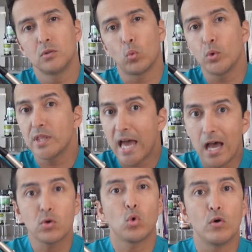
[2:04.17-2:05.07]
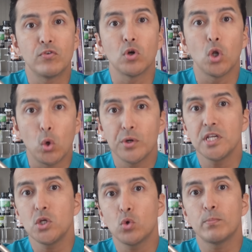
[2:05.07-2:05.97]
without
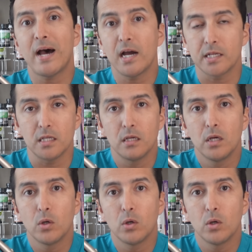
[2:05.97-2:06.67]
overloading your body